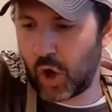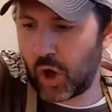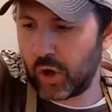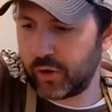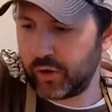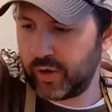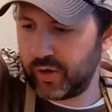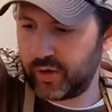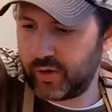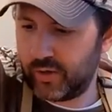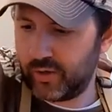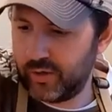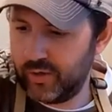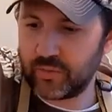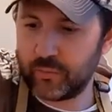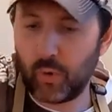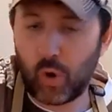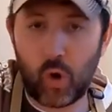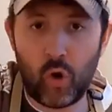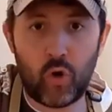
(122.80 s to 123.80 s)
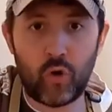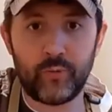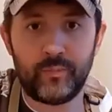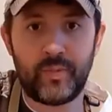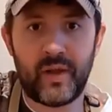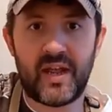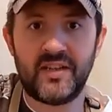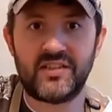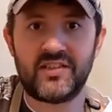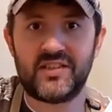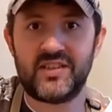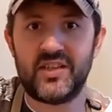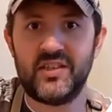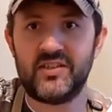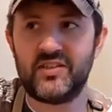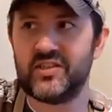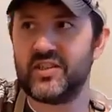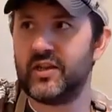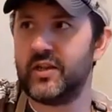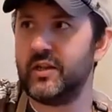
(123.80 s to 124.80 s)
garlic, some Old Bay
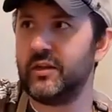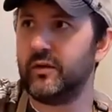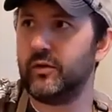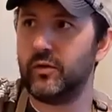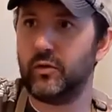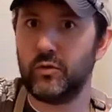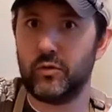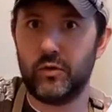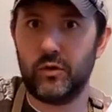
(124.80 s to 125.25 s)
seasoning.